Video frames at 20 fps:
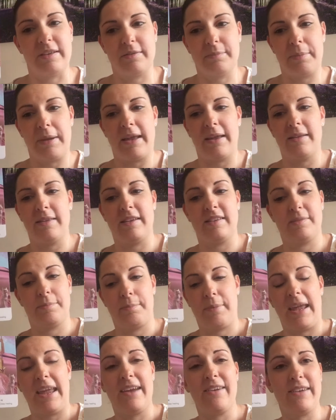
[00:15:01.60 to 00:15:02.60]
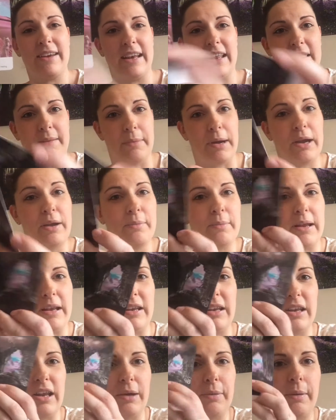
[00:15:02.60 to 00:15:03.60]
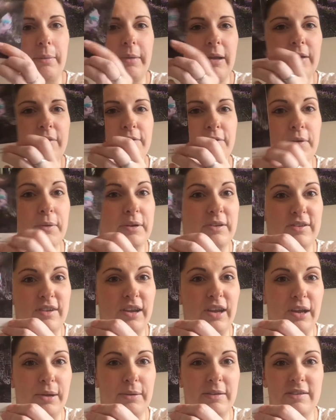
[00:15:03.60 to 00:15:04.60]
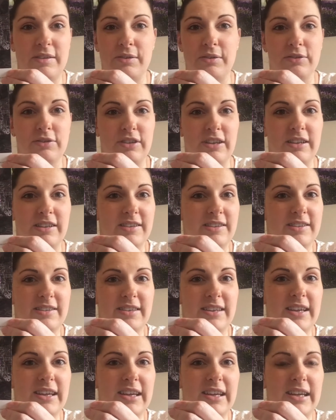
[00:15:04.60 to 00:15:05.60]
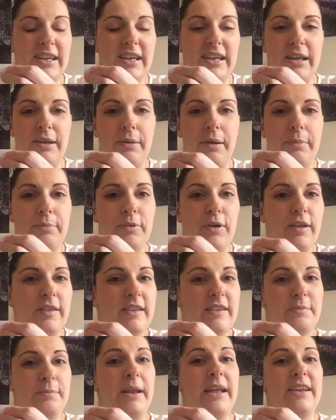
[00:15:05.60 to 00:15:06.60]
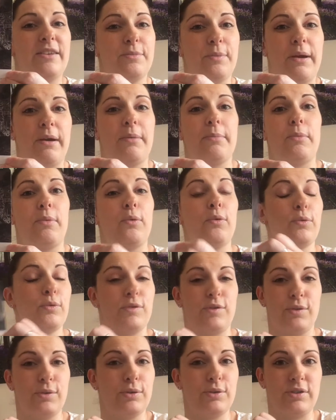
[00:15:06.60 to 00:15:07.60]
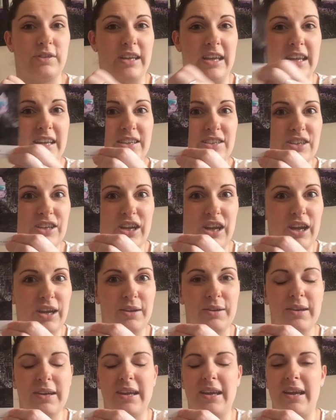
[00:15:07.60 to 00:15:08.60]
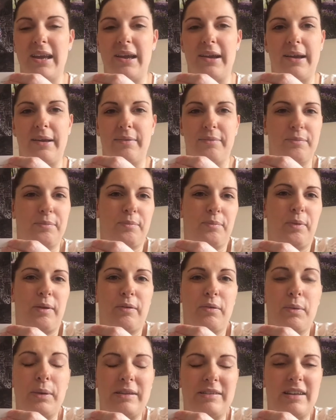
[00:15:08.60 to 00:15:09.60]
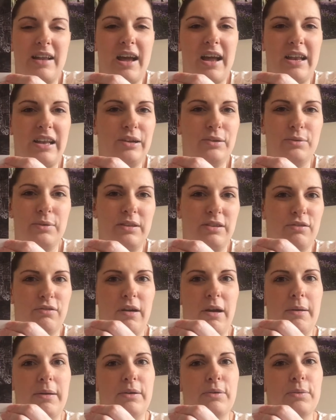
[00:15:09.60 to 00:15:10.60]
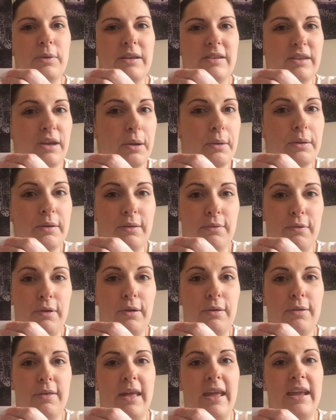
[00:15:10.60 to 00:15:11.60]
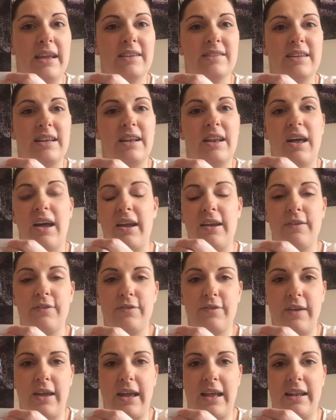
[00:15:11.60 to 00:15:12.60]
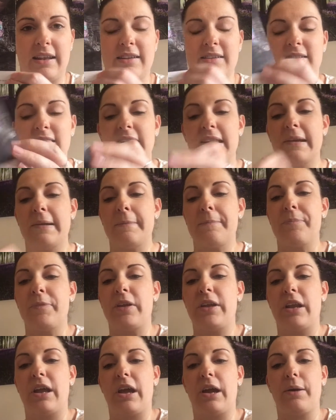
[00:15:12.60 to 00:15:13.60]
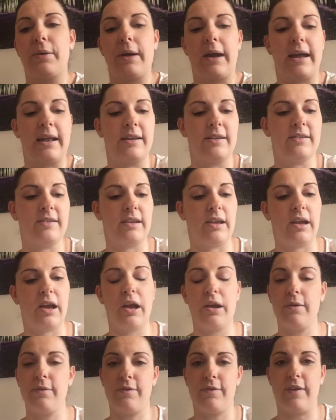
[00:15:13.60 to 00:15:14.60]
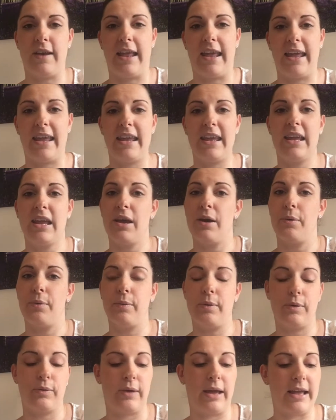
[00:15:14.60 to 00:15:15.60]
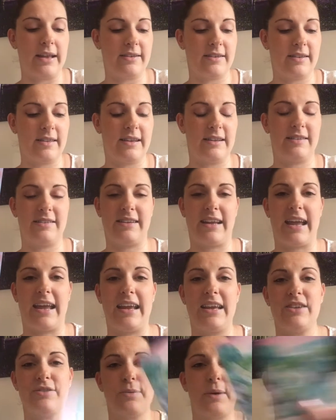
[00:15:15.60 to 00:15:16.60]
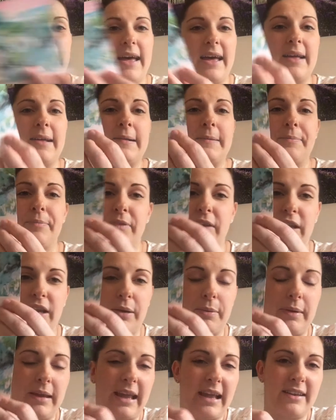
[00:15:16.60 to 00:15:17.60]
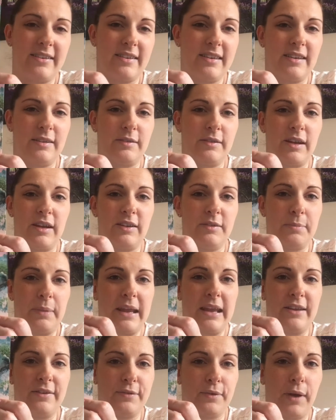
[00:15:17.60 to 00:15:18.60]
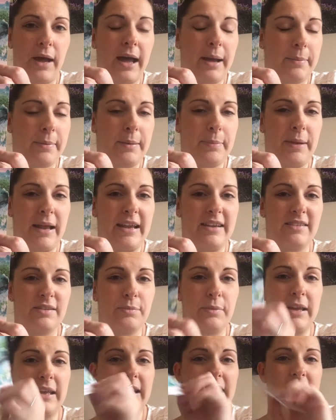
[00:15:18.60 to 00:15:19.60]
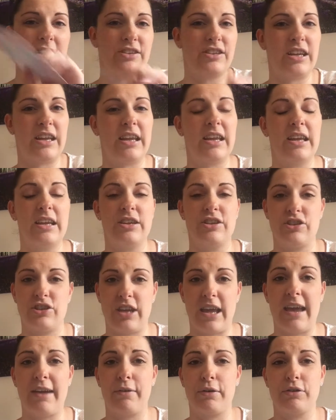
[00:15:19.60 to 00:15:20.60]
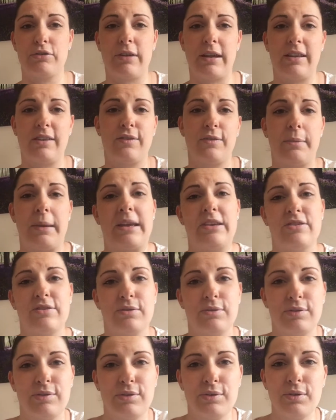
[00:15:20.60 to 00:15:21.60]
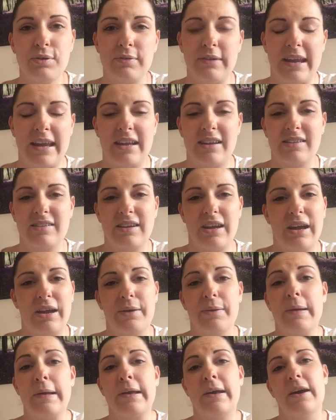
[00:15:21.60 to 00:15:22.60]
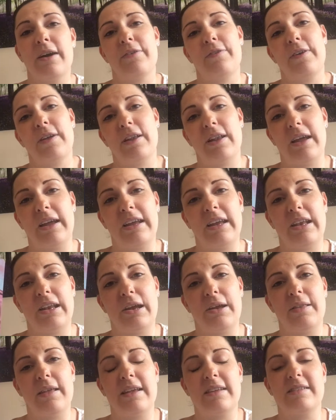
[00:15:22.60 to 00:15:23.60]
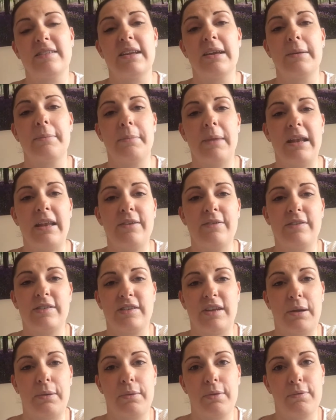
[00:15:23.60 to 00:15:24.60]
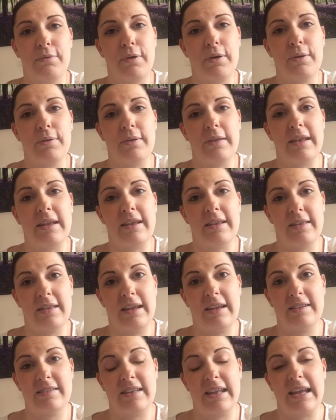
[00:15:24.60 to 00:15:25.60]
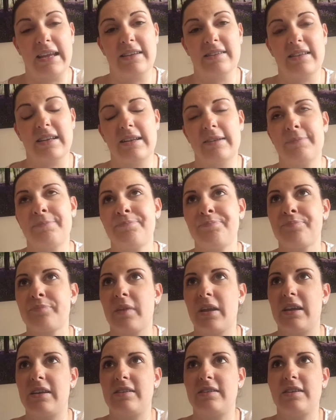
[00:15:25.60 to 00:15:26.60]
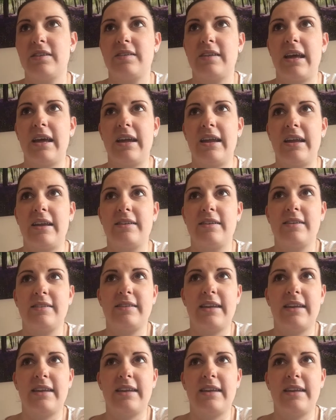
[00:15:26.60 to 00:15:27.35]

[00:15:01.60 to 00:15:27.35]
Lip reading: this period at the moment. You know, I'm going through it too. It's not just, you know, I'm not at this place where I'm all sorted. You know, we're always learning, always growing, always going through things in life. And, you know, and hopefully we'll get to this stage where, you know, we get to this nice, peaceful, happy place and we can actually share our transformational story. And so I feel like, you know, there's many of us going through these things, and it's to say